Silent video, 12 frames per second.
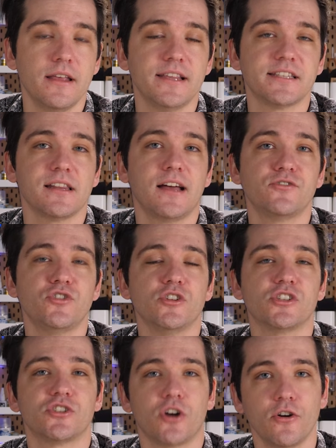This allows you
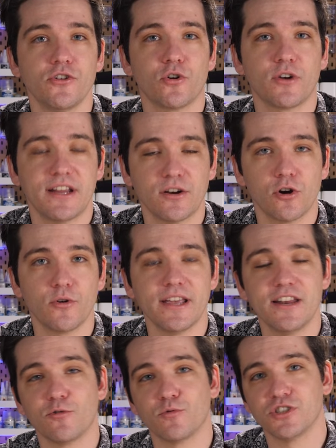to start your hero
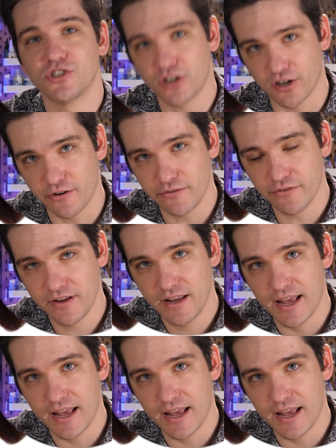in reserve,